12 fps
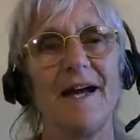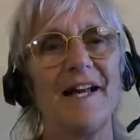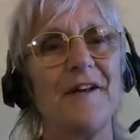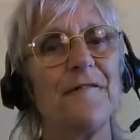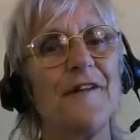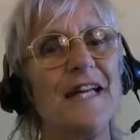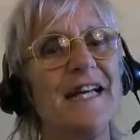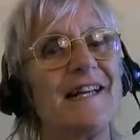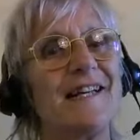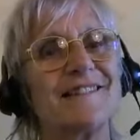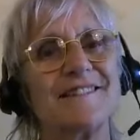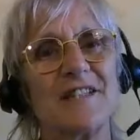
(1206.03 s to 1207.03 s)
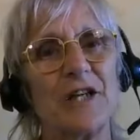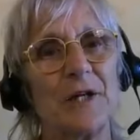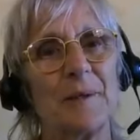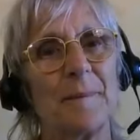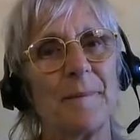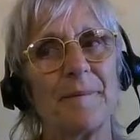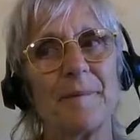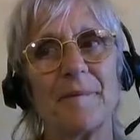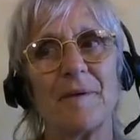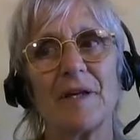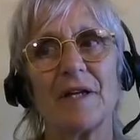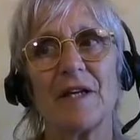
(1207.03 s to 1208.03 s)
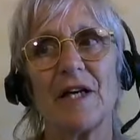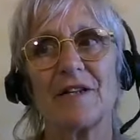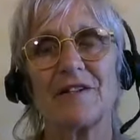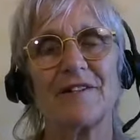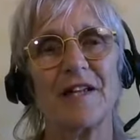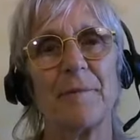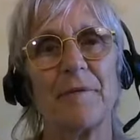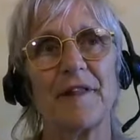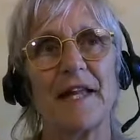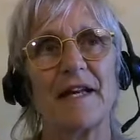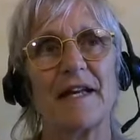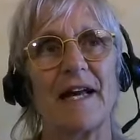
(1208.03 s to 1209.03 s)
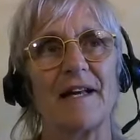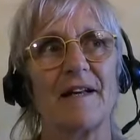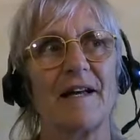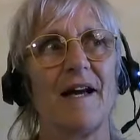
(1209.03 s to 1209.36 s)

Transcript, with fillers: And a feeling, it's not not something that